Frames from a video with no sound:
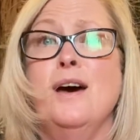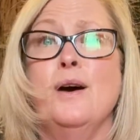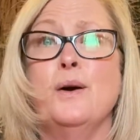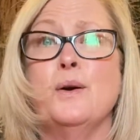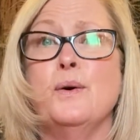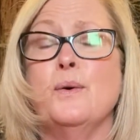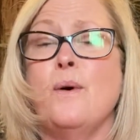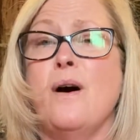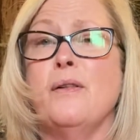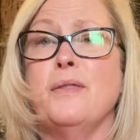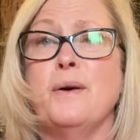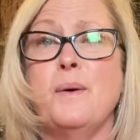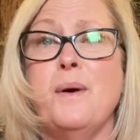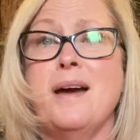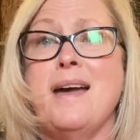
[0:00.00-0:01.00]
who
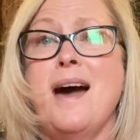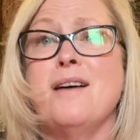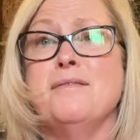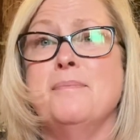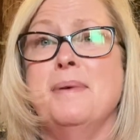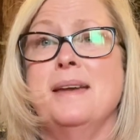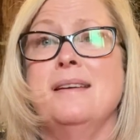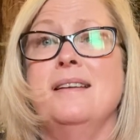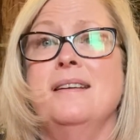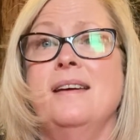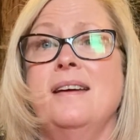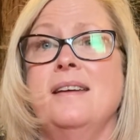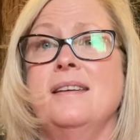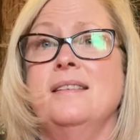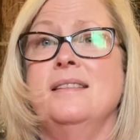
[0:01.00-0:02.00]
although I have
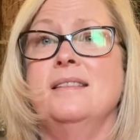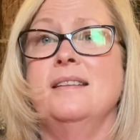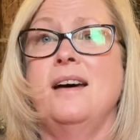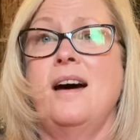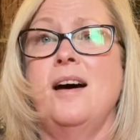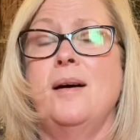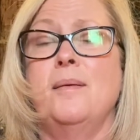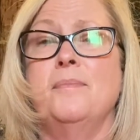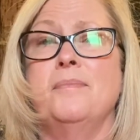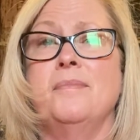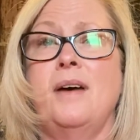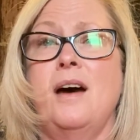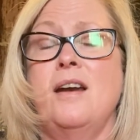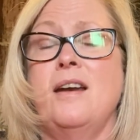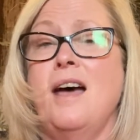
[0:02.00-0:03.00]
been
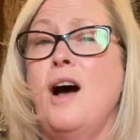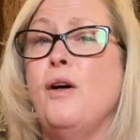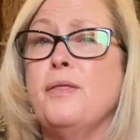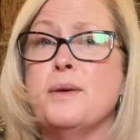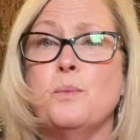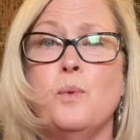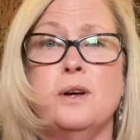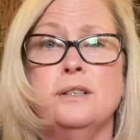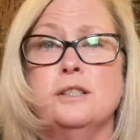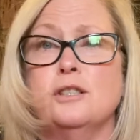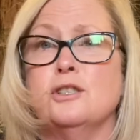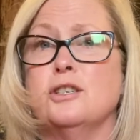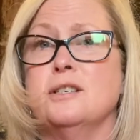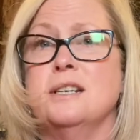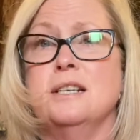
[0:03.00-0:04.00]
on a health and wellness
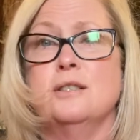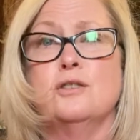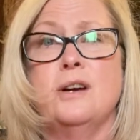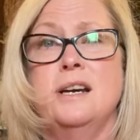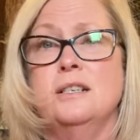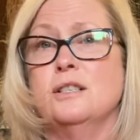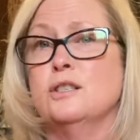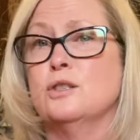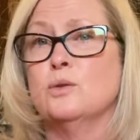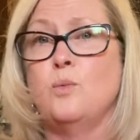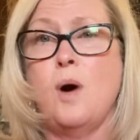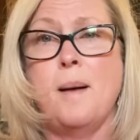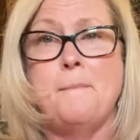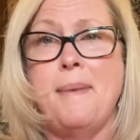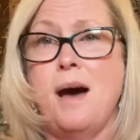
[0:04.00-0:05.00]
journey and trying to
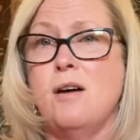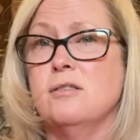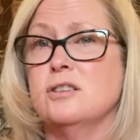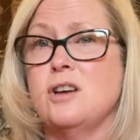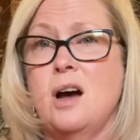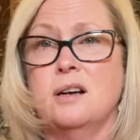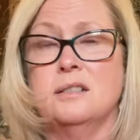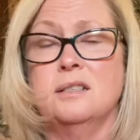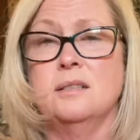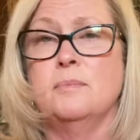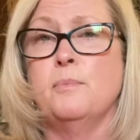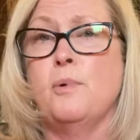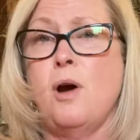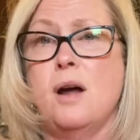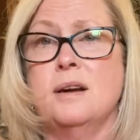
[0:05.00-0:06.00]
swap out toxin
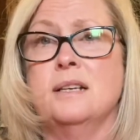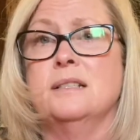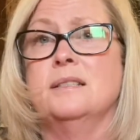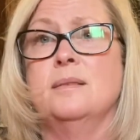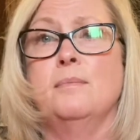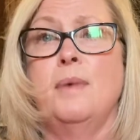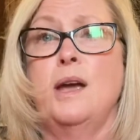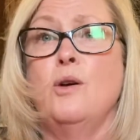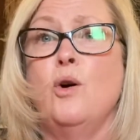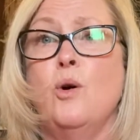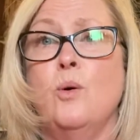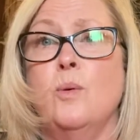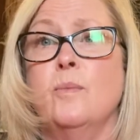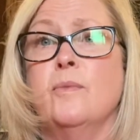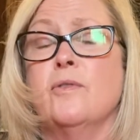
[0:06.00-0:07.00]
products in my
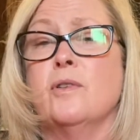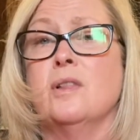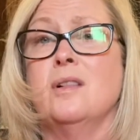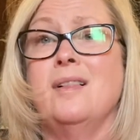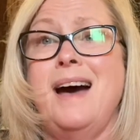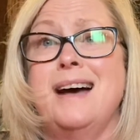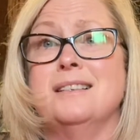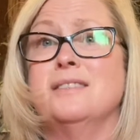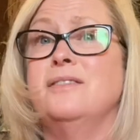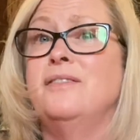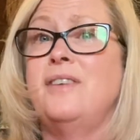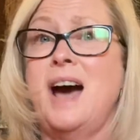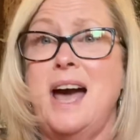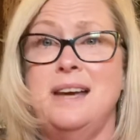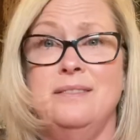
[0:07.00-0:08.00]
home for the last
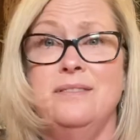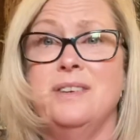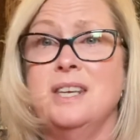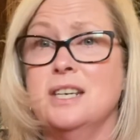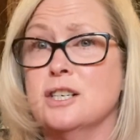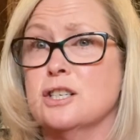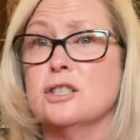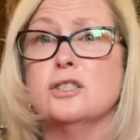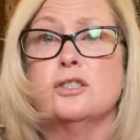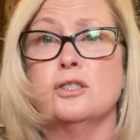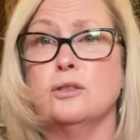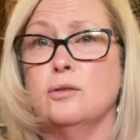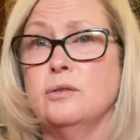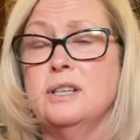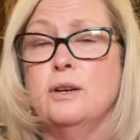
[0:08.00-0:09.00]
5 years,
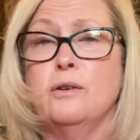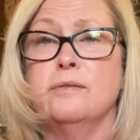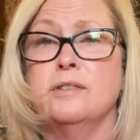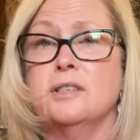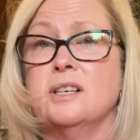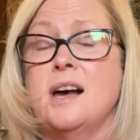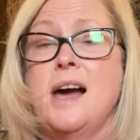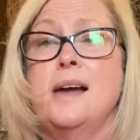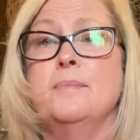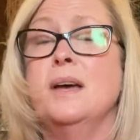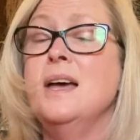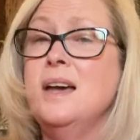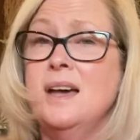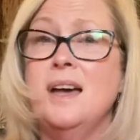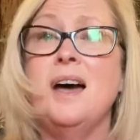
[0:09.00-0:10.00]
slowly over time,
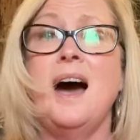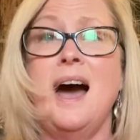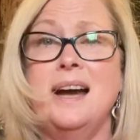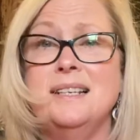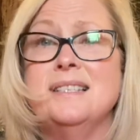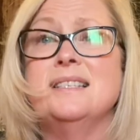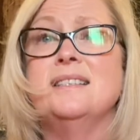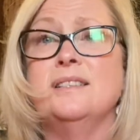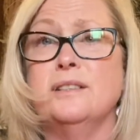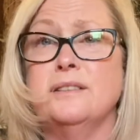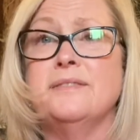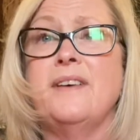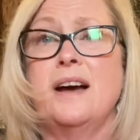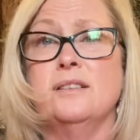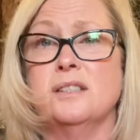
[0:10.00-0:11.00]
I still
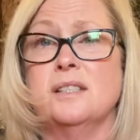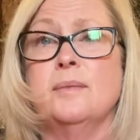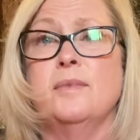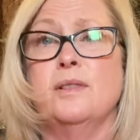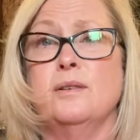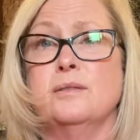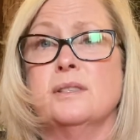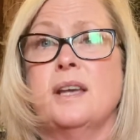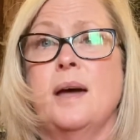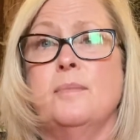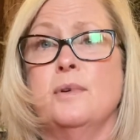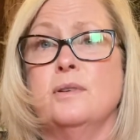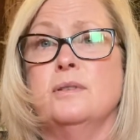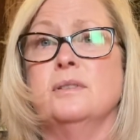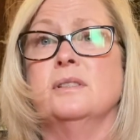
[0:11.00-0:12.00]
found some of those
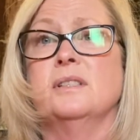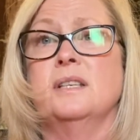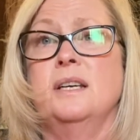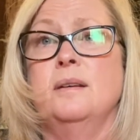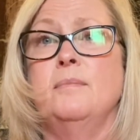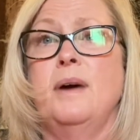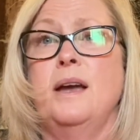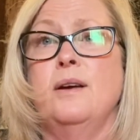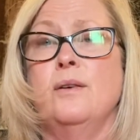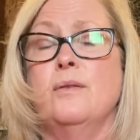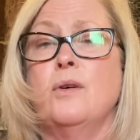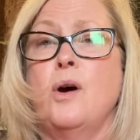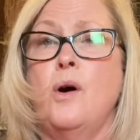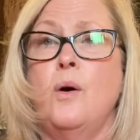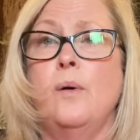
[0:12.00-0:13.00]
chemicals in my own
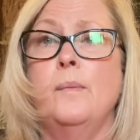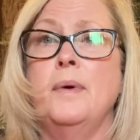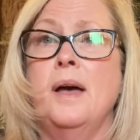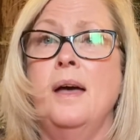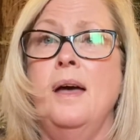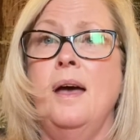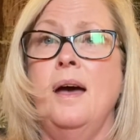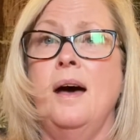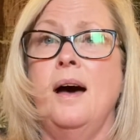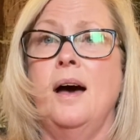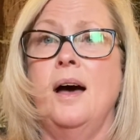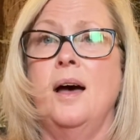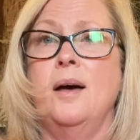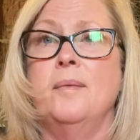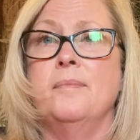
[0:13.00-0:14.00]
home.
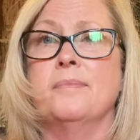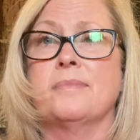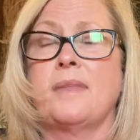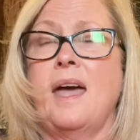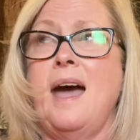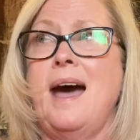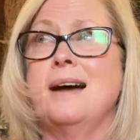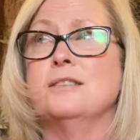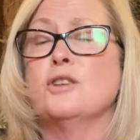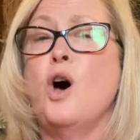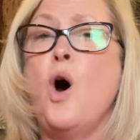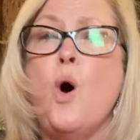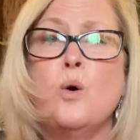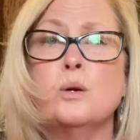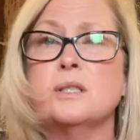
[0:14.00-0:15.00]
As
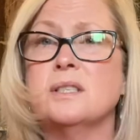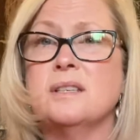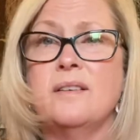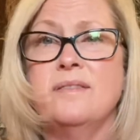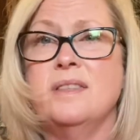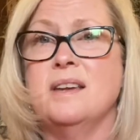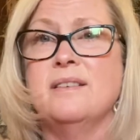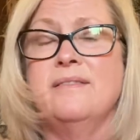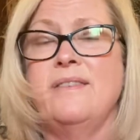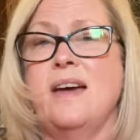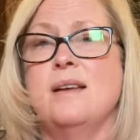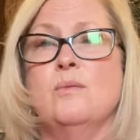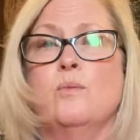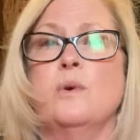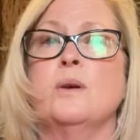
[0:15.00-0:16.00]
hosts of the
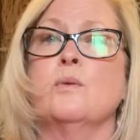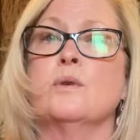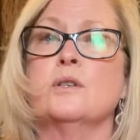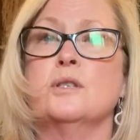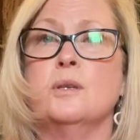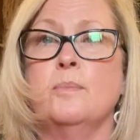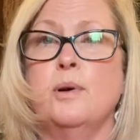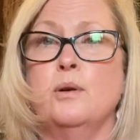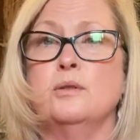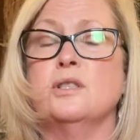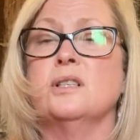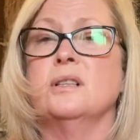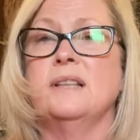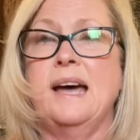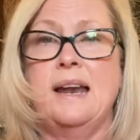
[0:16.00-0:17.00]
event, we were supposed
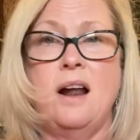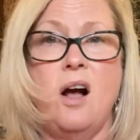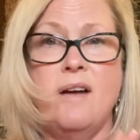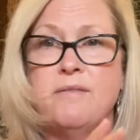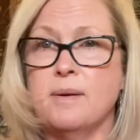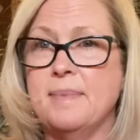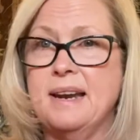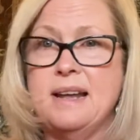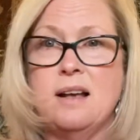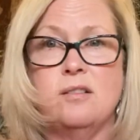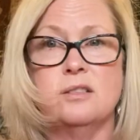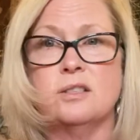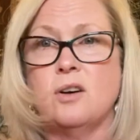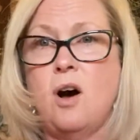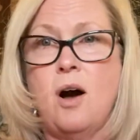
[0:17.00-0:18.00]
to let everybody
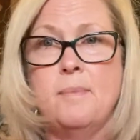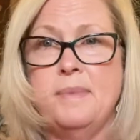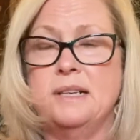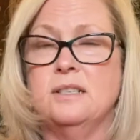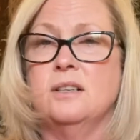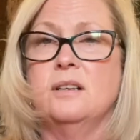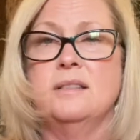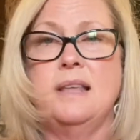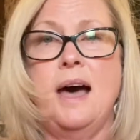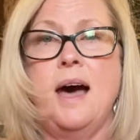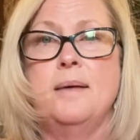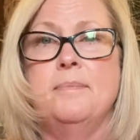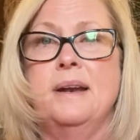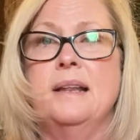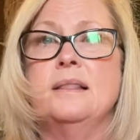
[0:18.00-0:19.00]
else comment on
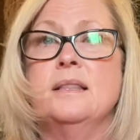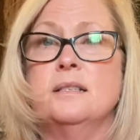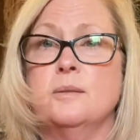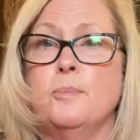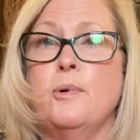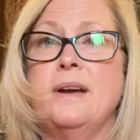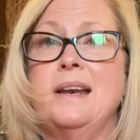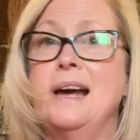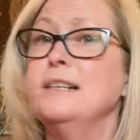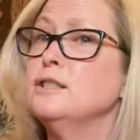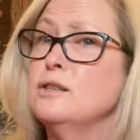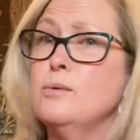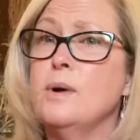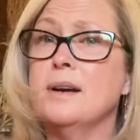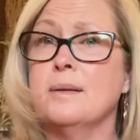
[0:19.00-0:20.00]
that. But at this point, I
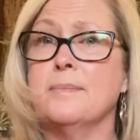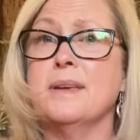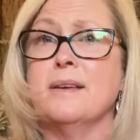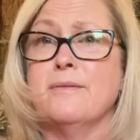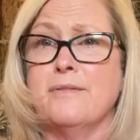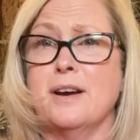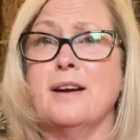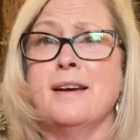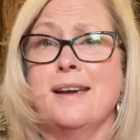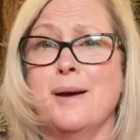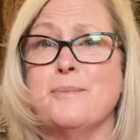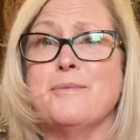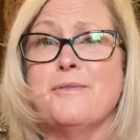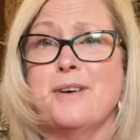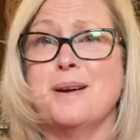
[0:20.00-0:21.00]
do want to be very
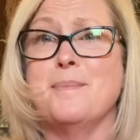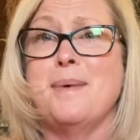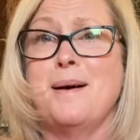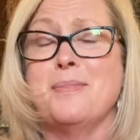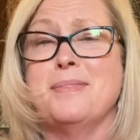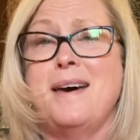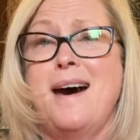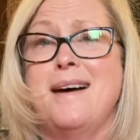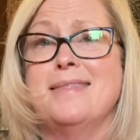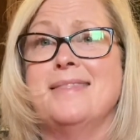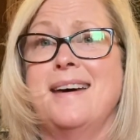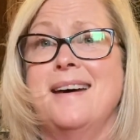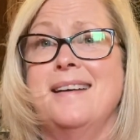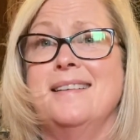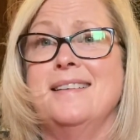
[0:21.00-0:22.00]
upfront about that,
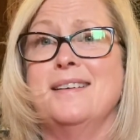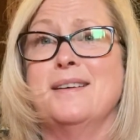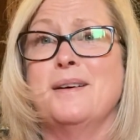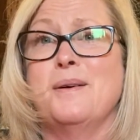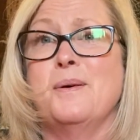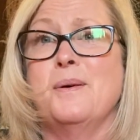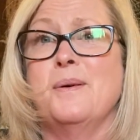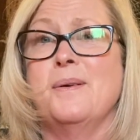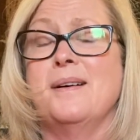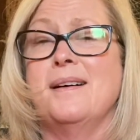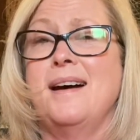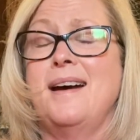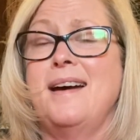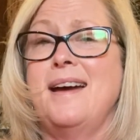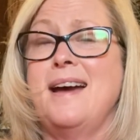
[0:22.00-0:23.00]

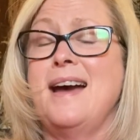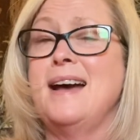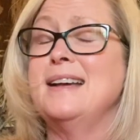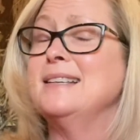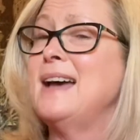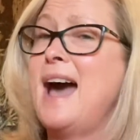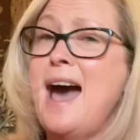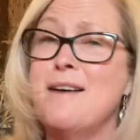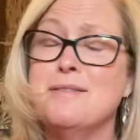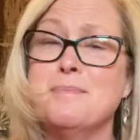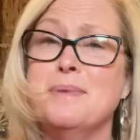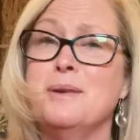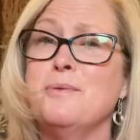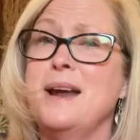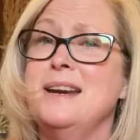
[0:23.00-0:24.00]
I haven't
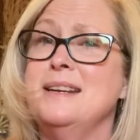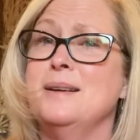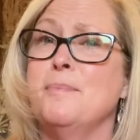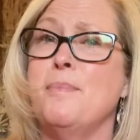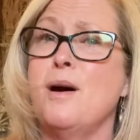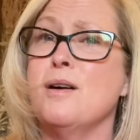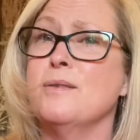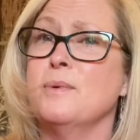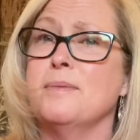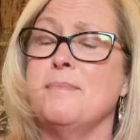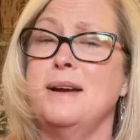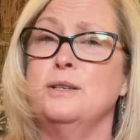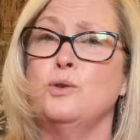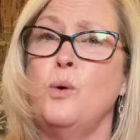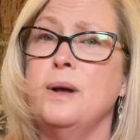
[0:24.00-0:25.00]
been ready to part with
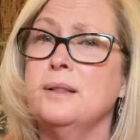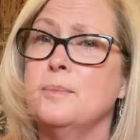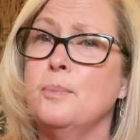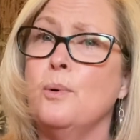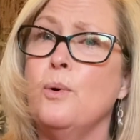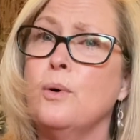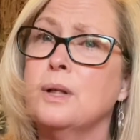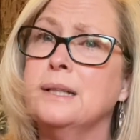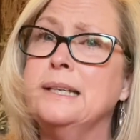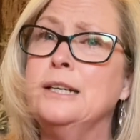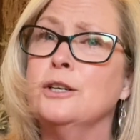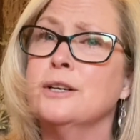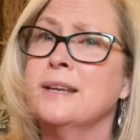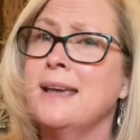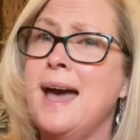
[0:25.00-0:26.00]
my toilet bowl
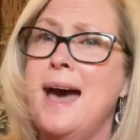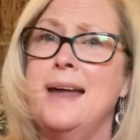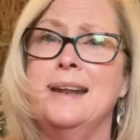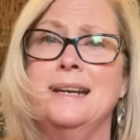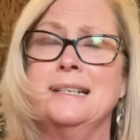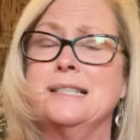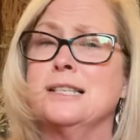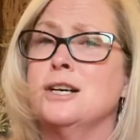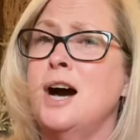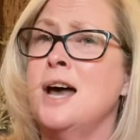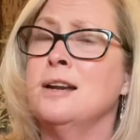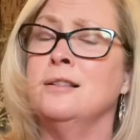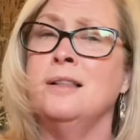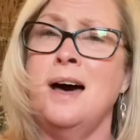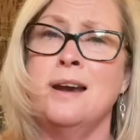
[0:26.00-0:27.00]
cleaner yet, and it's got
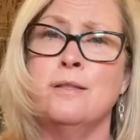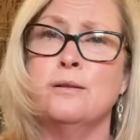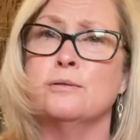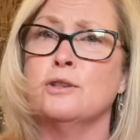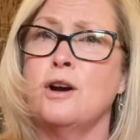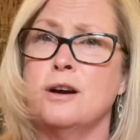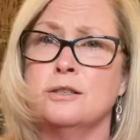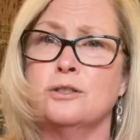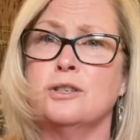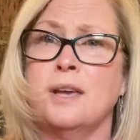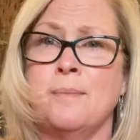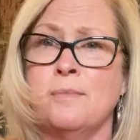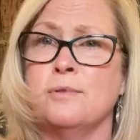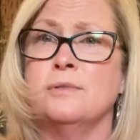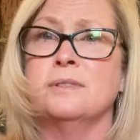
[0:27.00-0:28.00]
a lot of those harsh
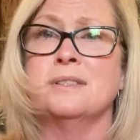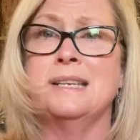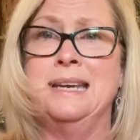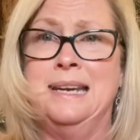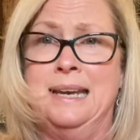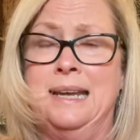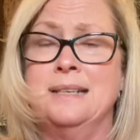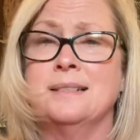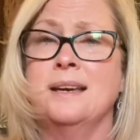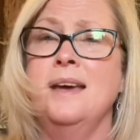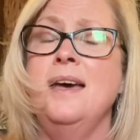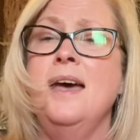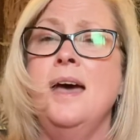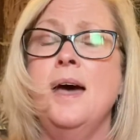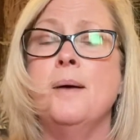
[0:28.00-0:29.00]
chemicals in it.
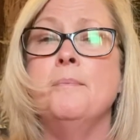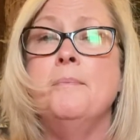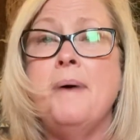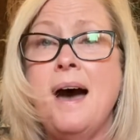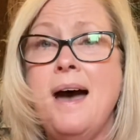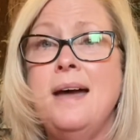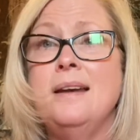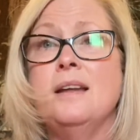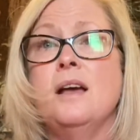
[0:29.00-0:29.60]
But